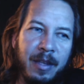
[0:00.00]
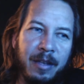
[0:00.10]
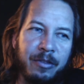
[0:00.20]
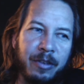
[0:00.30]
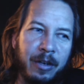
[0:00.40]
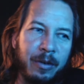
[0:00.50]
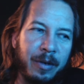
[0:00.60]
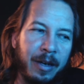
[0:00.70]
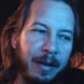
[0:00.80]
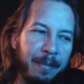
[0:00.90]

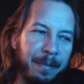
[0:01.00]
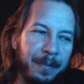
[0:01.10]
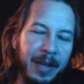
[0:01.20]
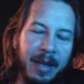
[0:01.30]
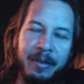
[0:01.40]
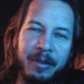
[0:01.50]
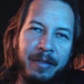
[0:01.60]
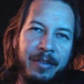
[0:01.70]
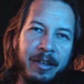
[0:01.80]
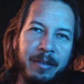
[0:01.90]
So I would love
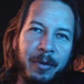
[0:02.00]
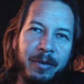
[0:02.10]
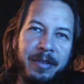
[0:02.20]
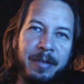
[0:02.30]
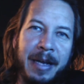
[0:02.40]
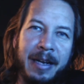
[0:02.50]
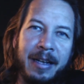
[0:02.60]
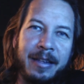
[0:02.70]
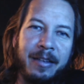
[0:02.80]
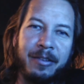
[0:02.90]
to hear more feedback on this.